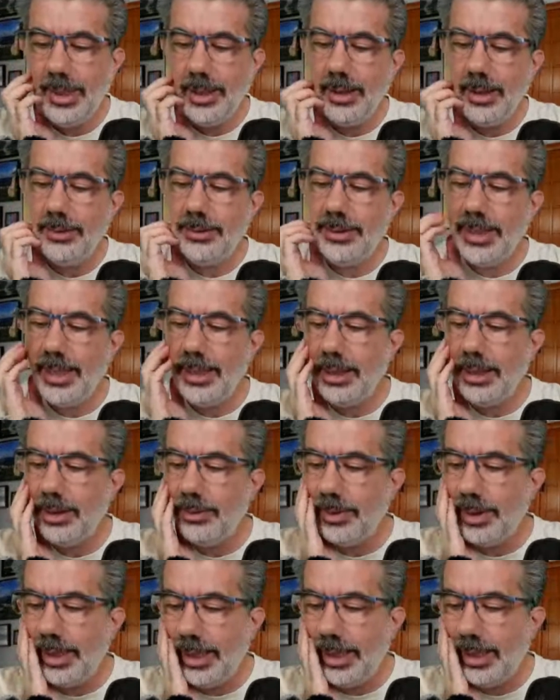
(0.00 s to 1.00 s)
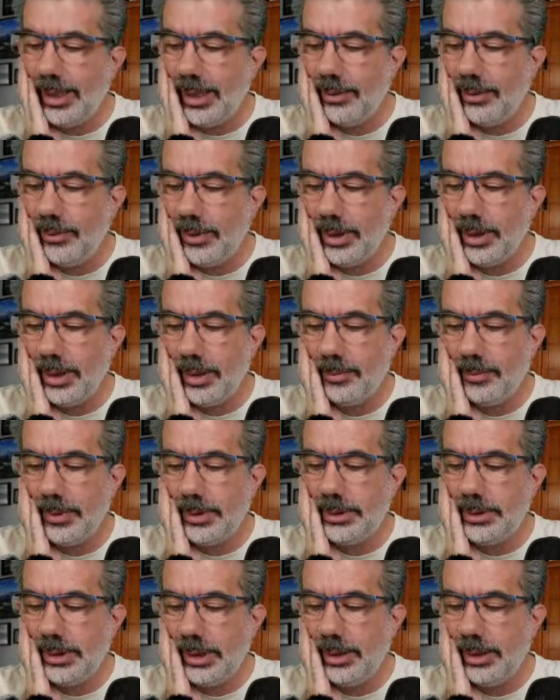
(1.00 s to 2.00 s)
Oh, thank you, Annette. I really
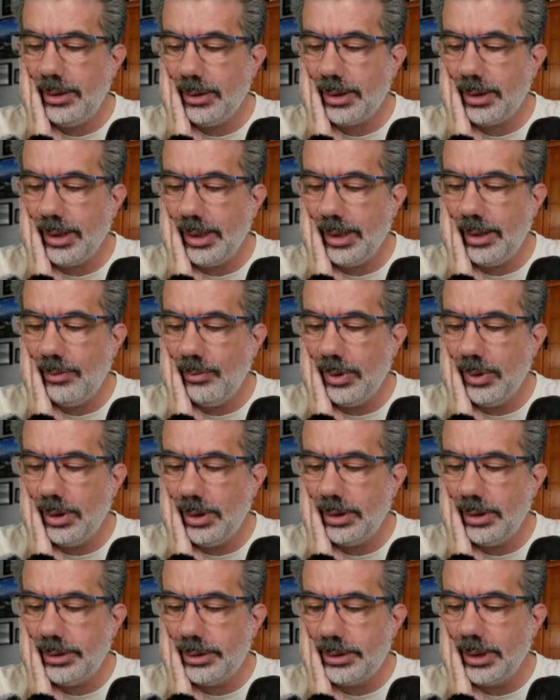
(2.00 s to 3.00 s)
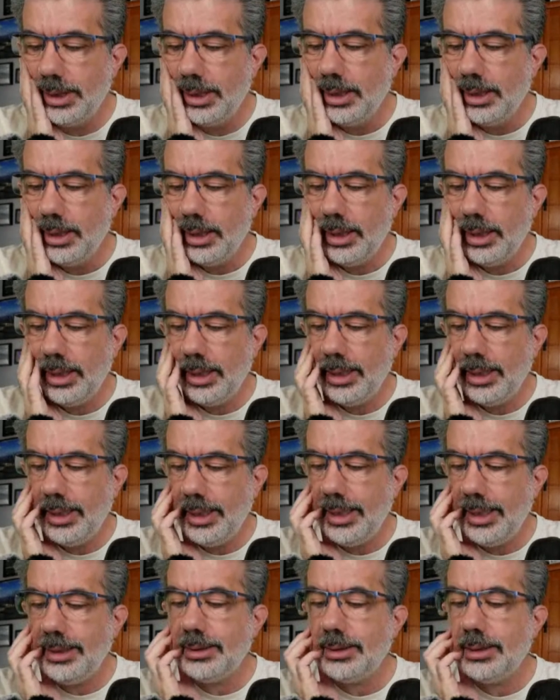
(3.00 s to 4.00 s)
appreciate your kind words.
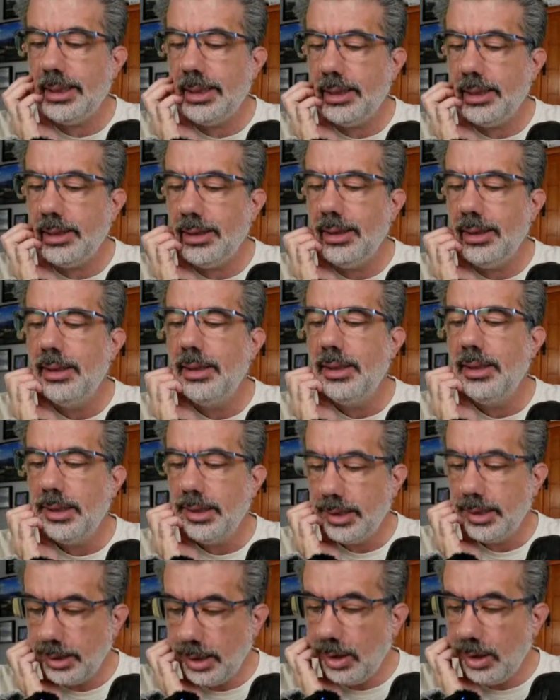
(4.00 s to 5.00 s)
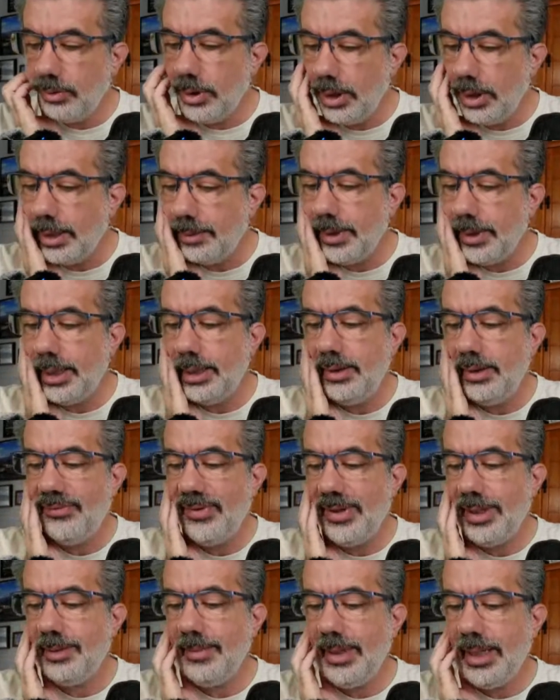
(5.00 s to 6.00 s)
SL. Oh, good. I'm glad you
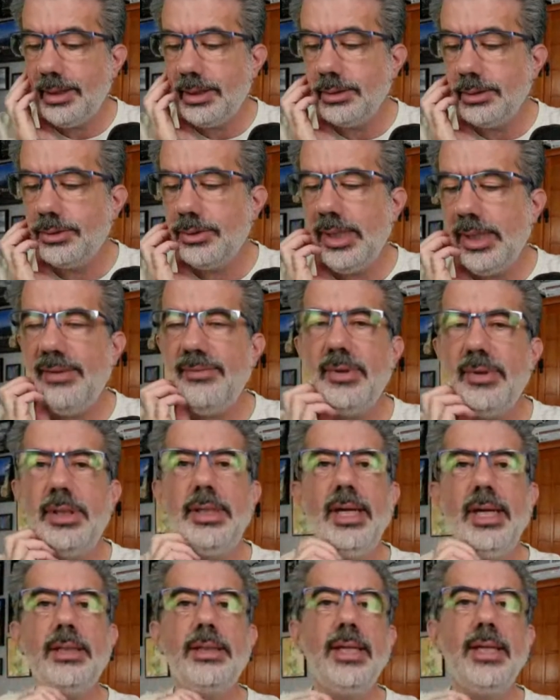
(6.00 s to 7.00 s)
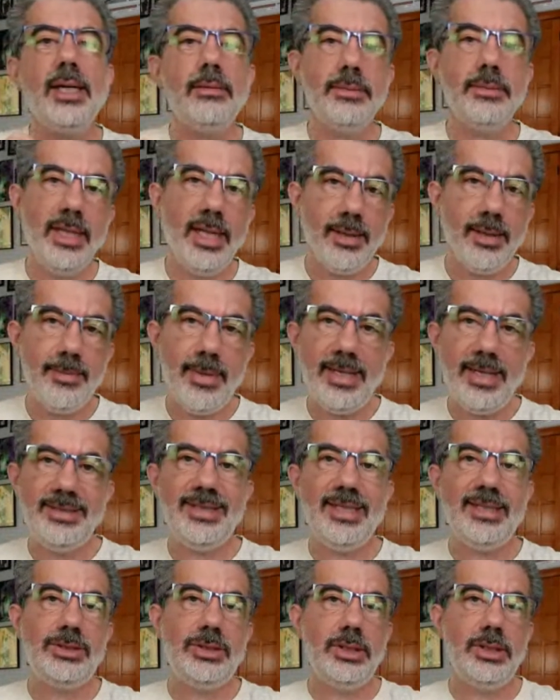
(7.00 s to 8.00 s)
found a magical traveler. Yeah. Tell him I
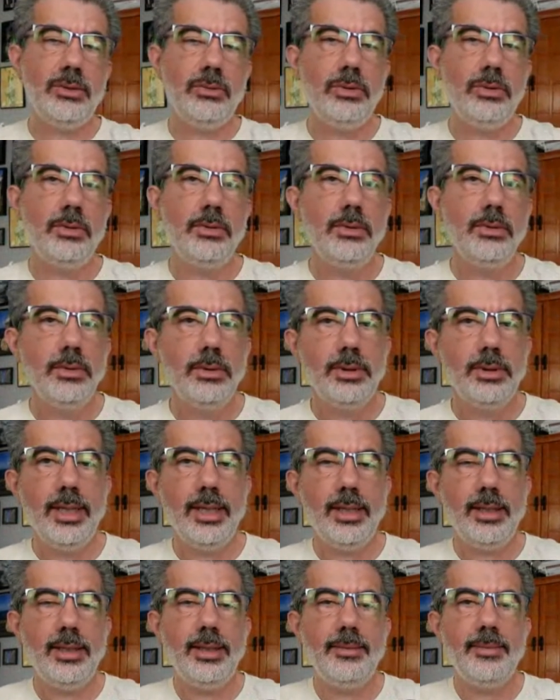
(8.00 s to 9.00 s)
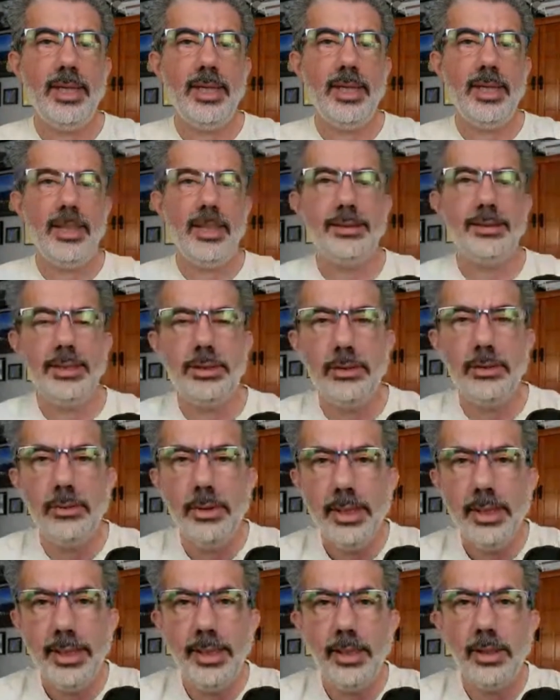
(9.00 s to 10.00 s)
sent you. Tell him I sent you.
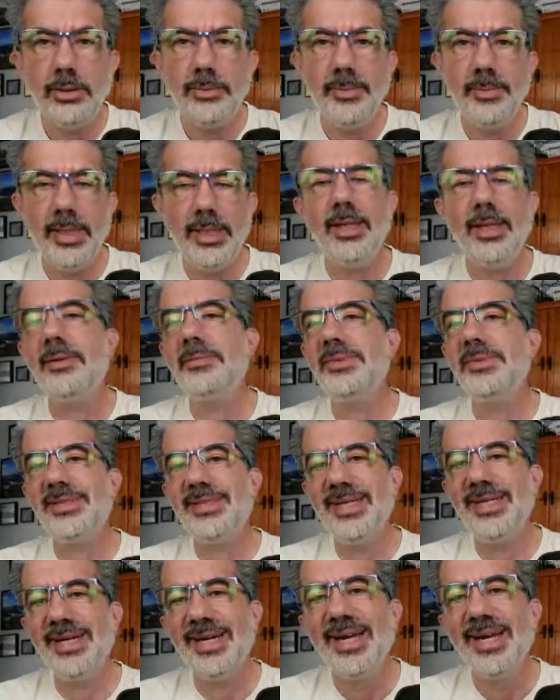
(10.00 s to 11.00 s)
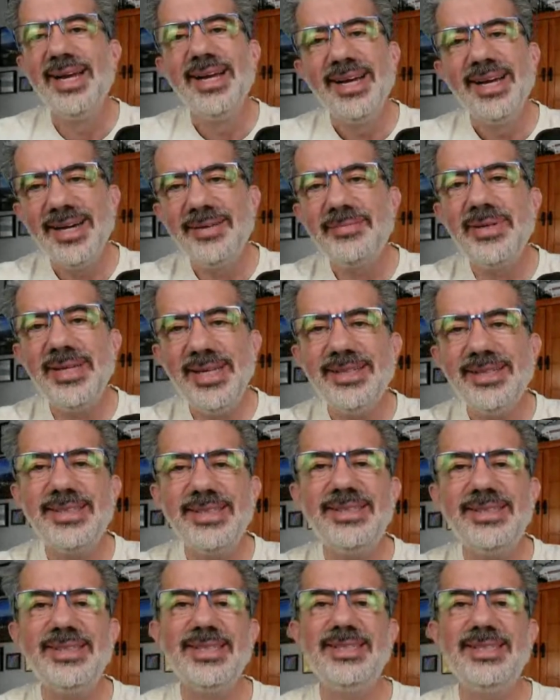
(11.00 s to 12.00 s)
He owes me. No, I'm just kidding. But yeah,
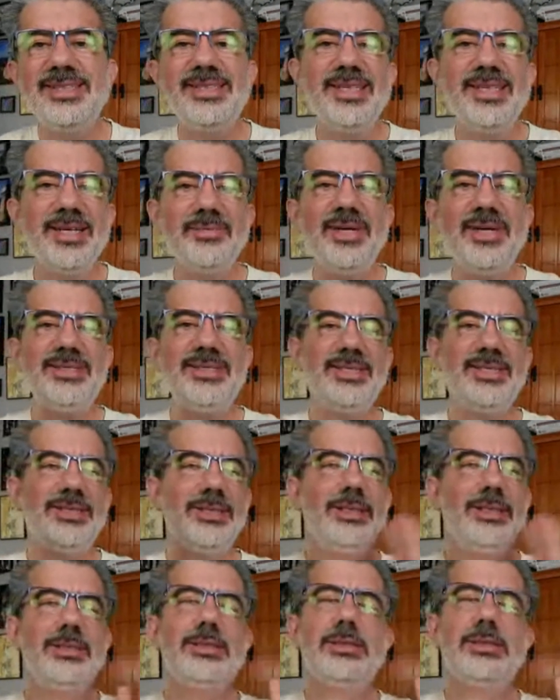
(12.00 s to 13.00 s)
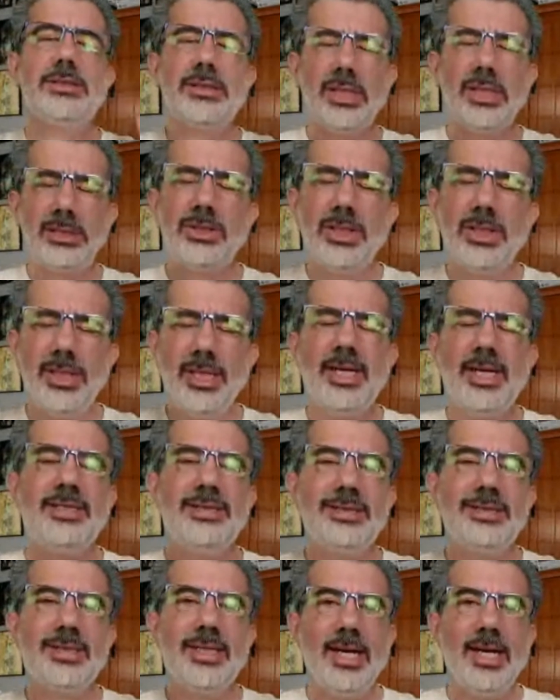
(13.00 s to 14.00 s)
seriously, just tell him I sent you. He's such a
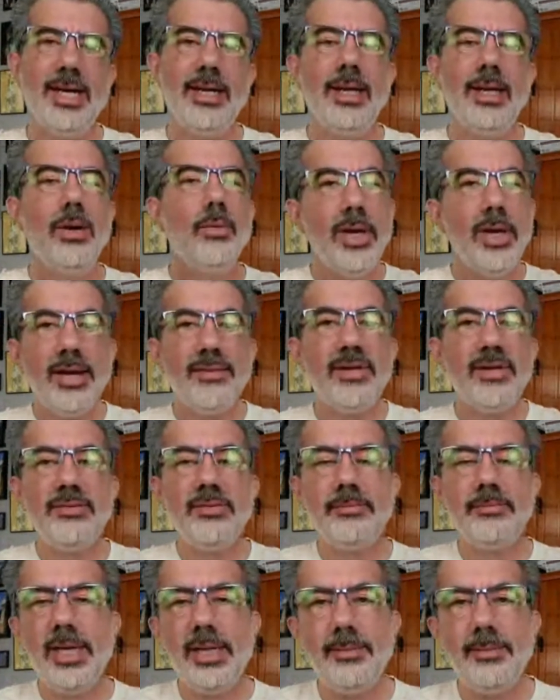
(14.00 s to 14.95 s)
nice guy. We haven't even met